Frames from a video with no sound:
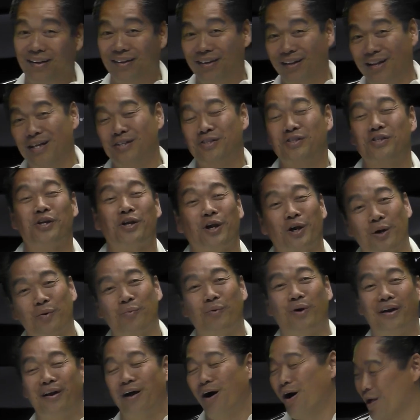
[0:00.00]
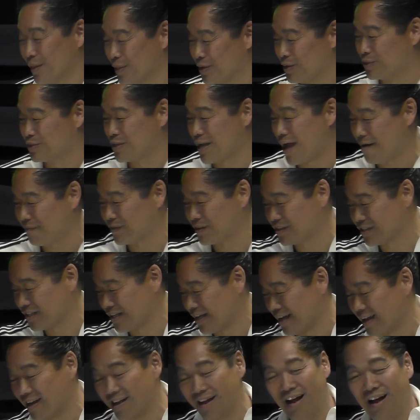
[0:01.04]
Let's hear what others have to say.
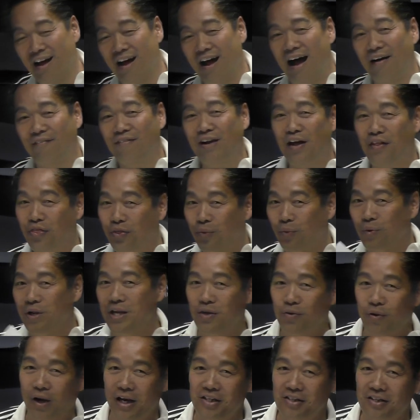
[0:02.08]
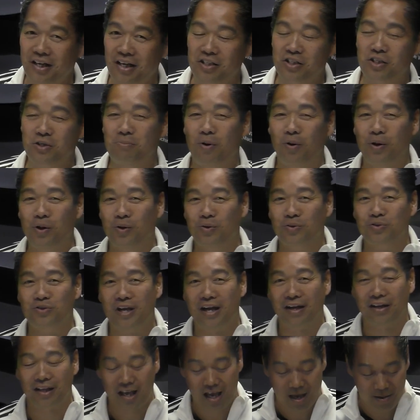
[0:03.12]
I've got 3 great testimonials
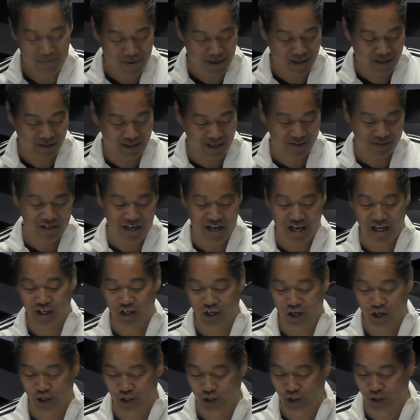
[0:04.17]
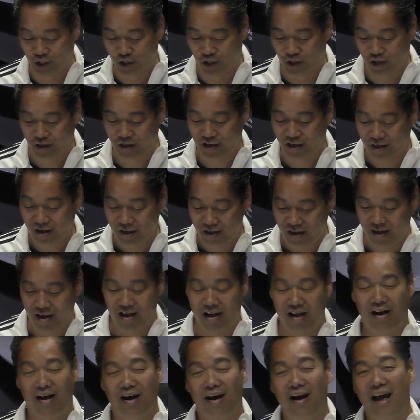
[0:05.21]
that came in. Let's take a look
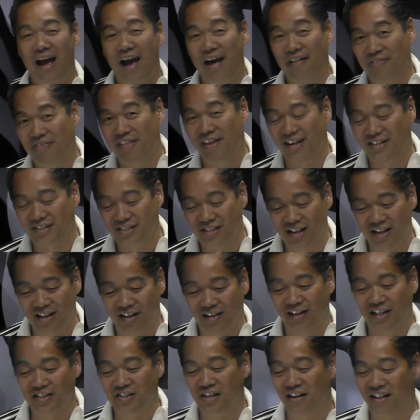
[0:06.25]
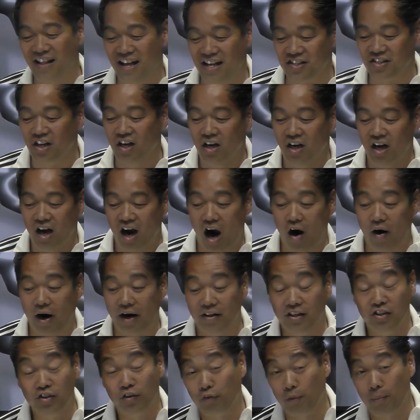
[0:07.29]
at this. Listen to this. All right, this
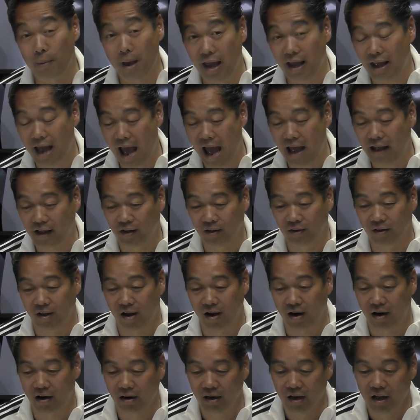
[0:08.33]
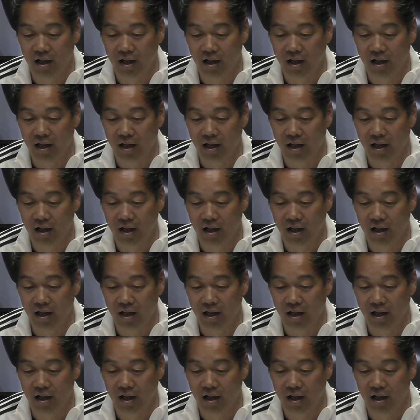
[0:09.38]
is from A. Aguilar.